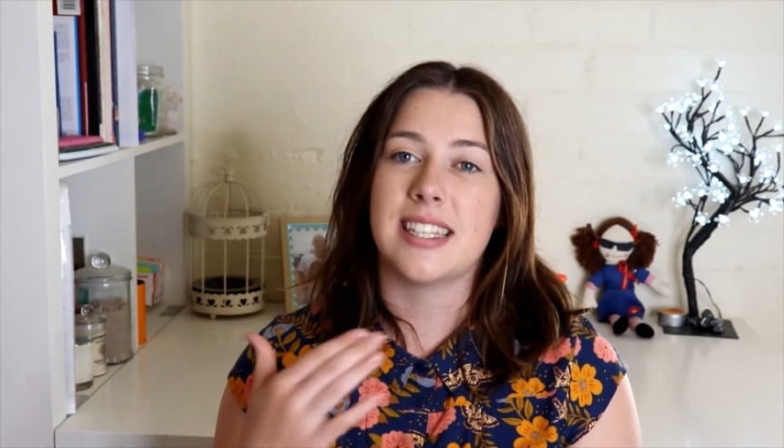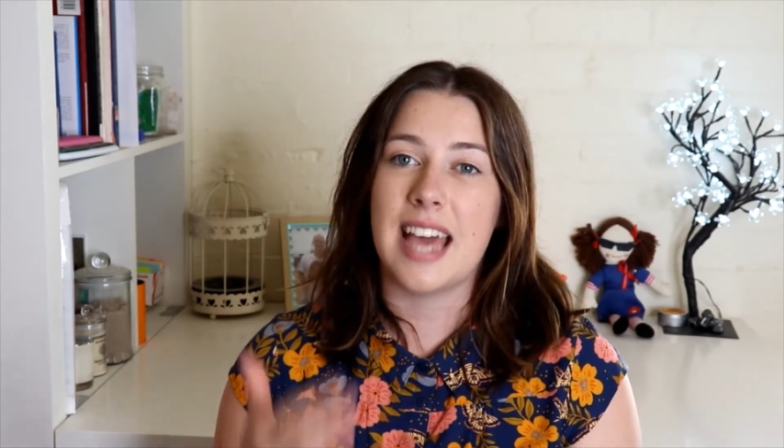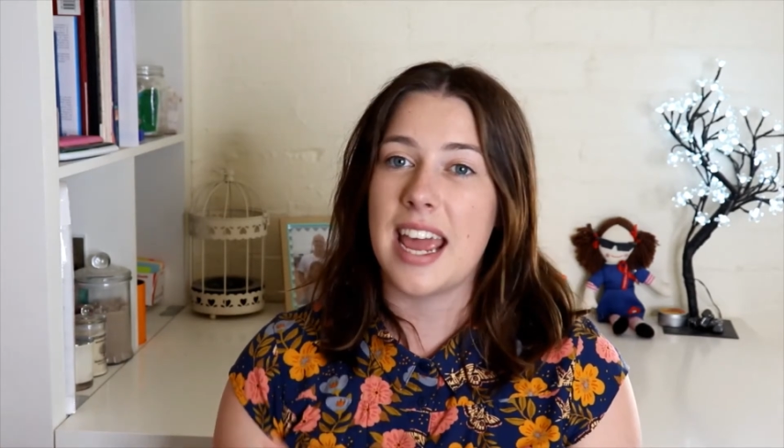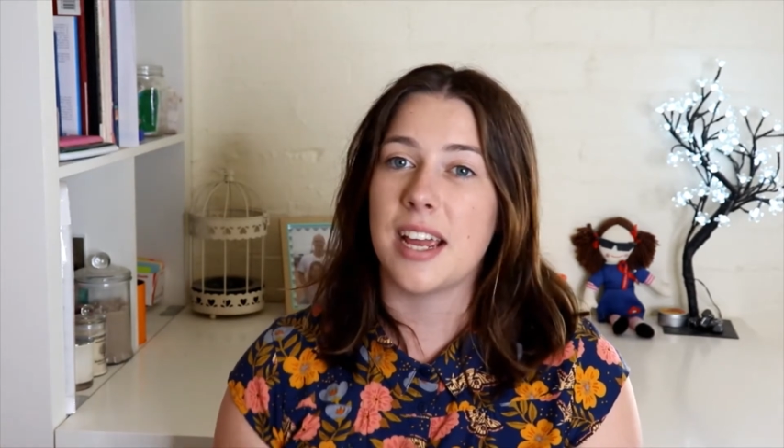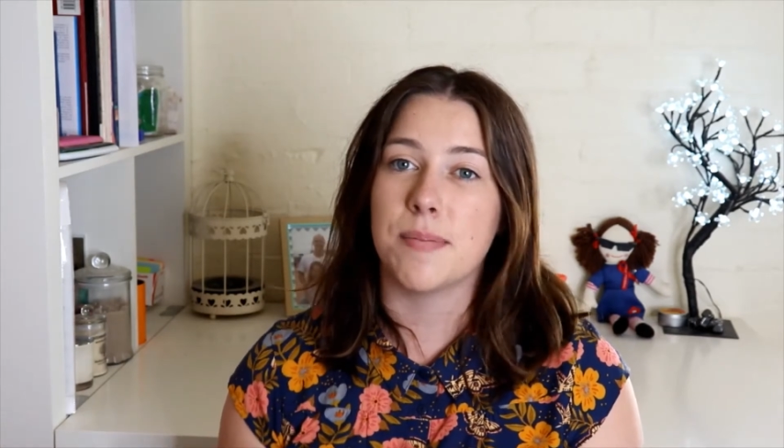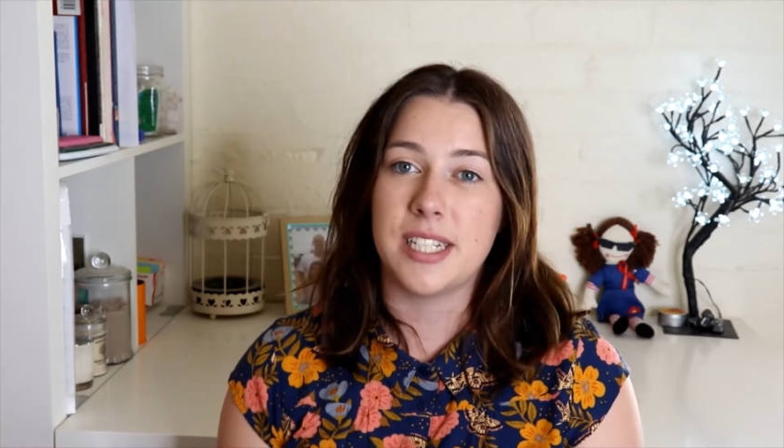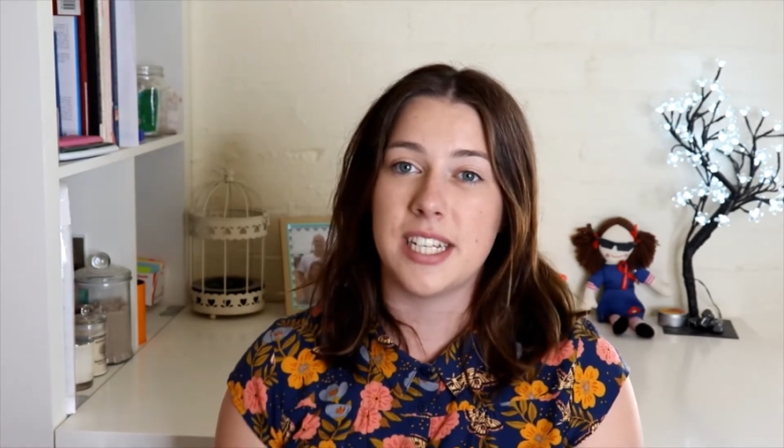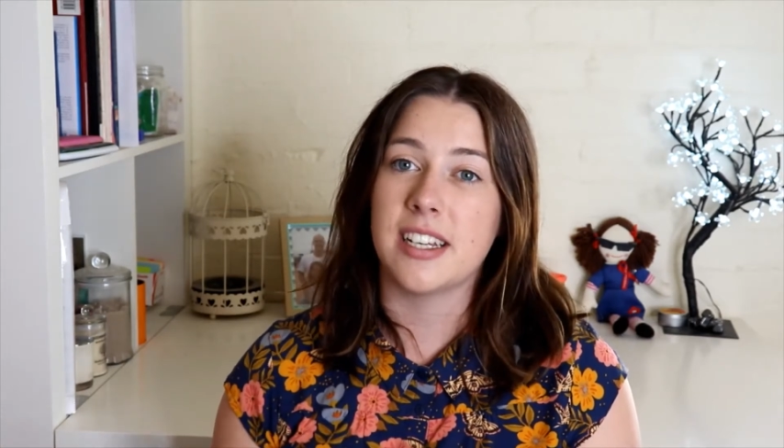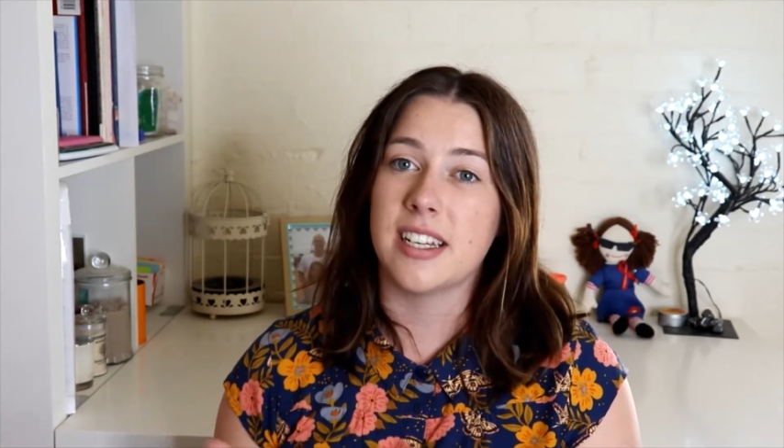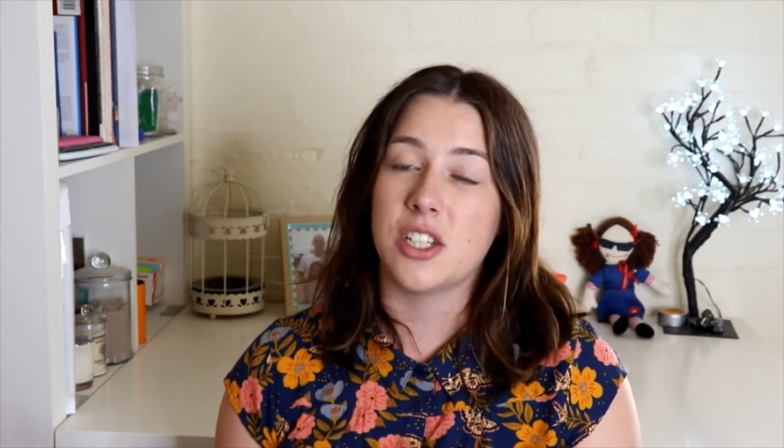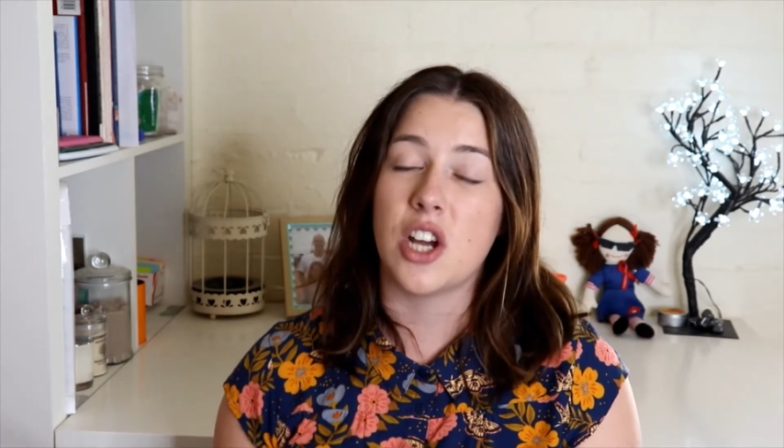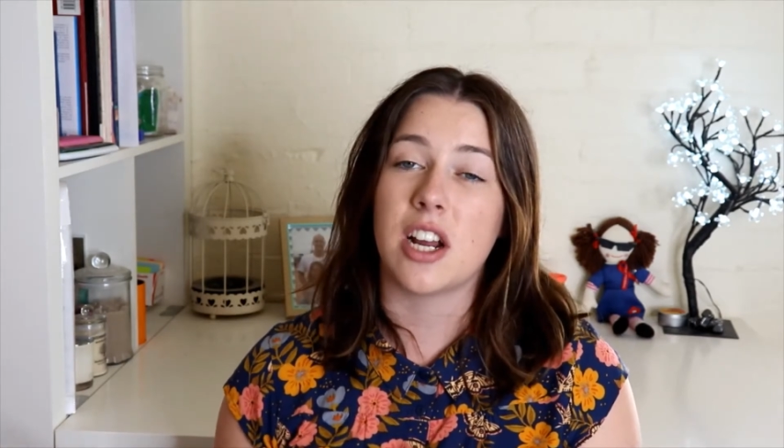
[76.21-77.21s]
saying a
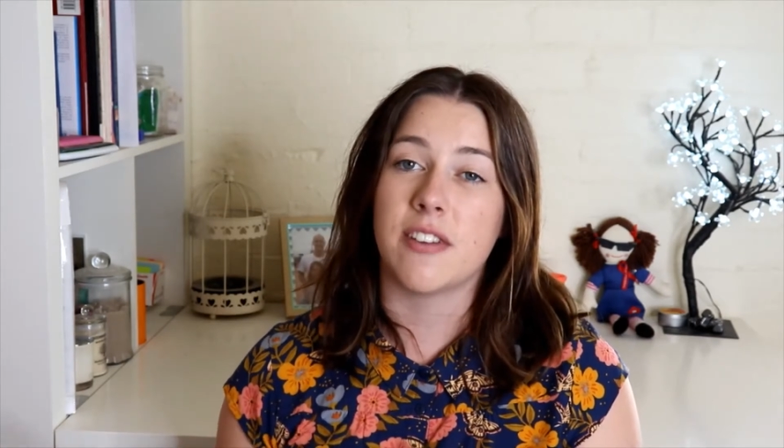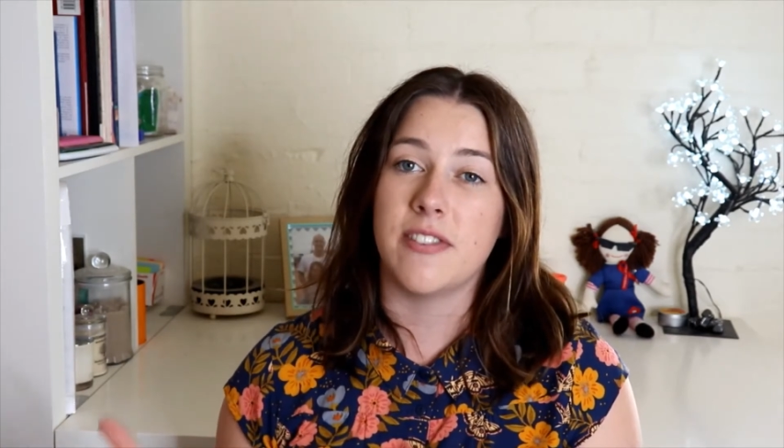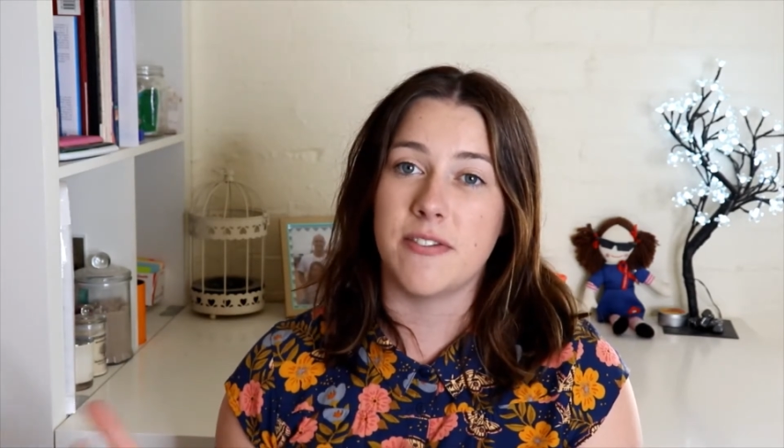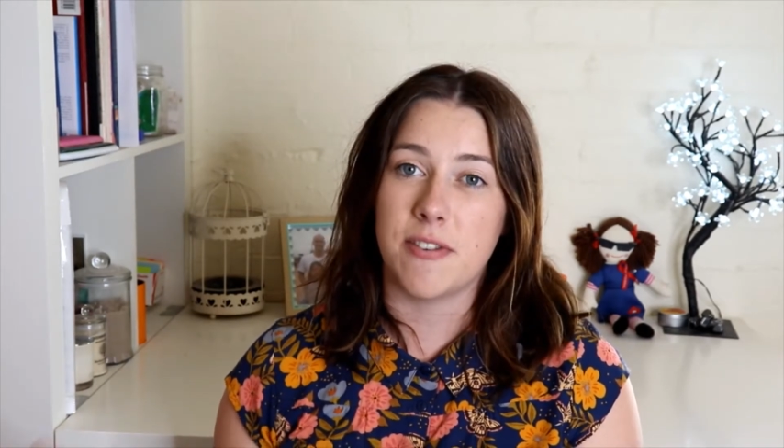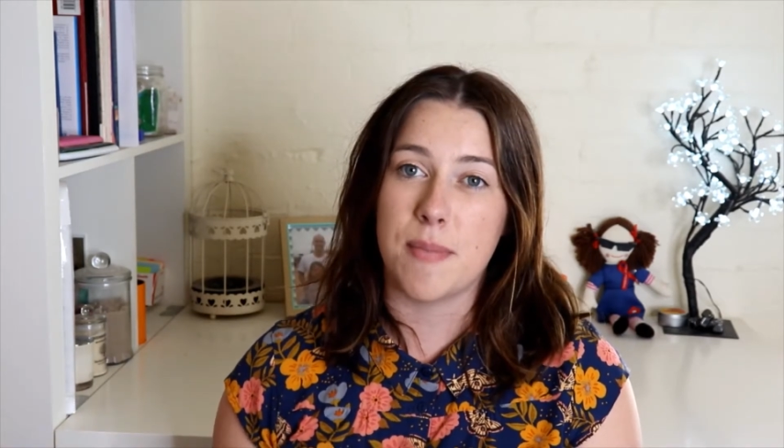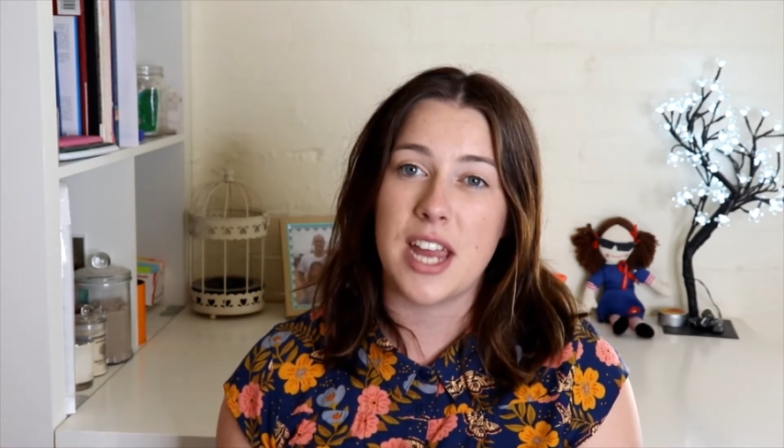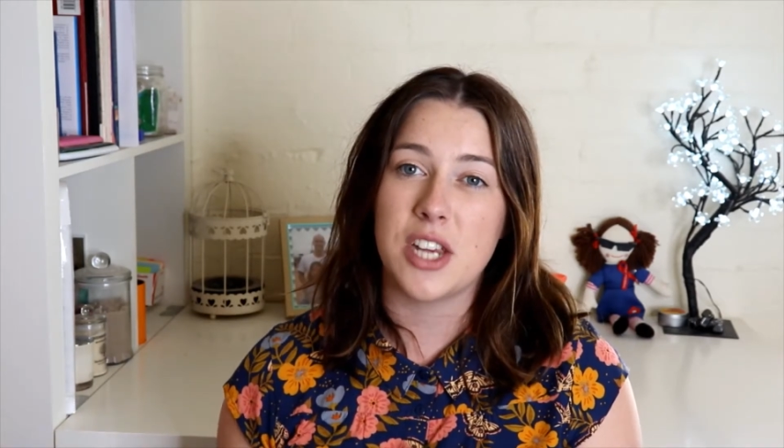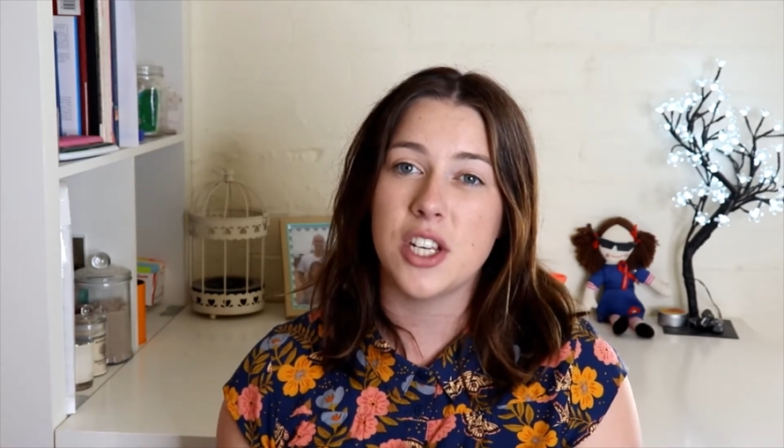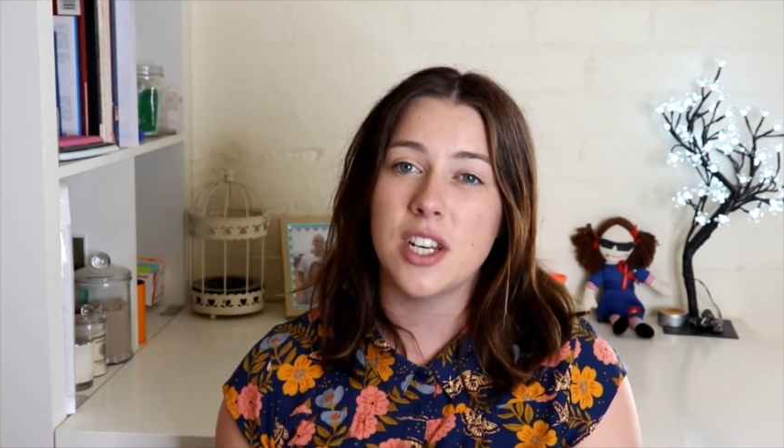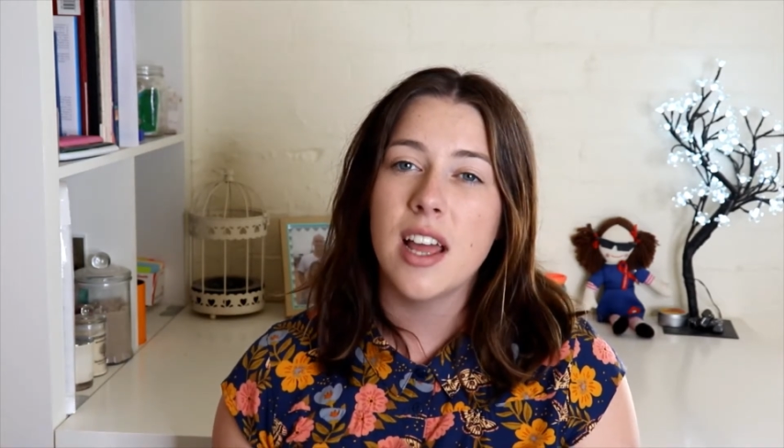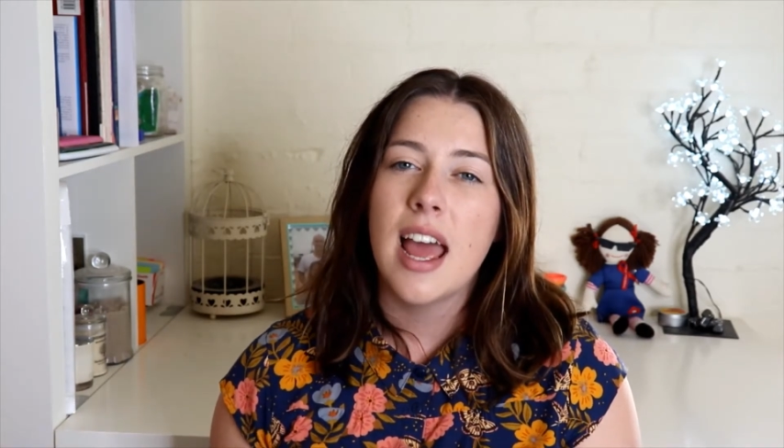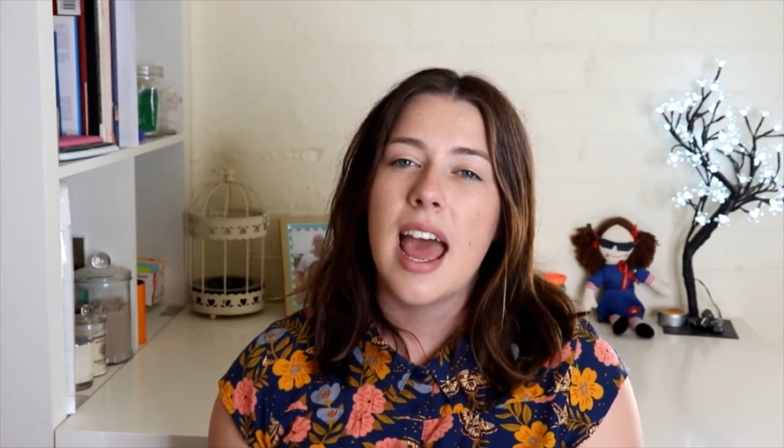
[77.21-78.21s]
particular chunk of
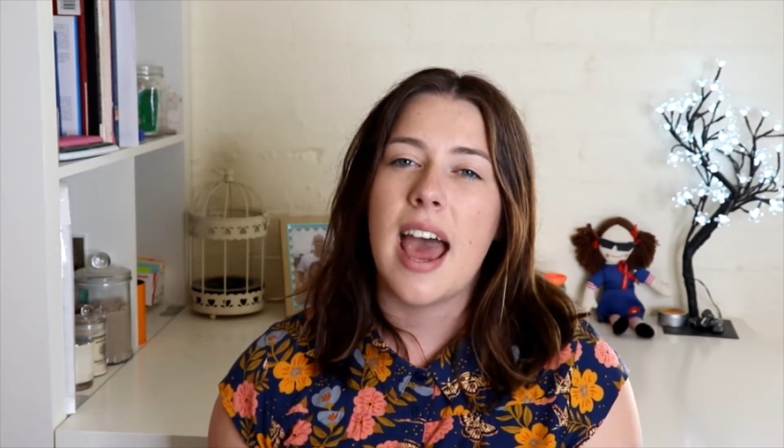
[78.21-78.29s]
information,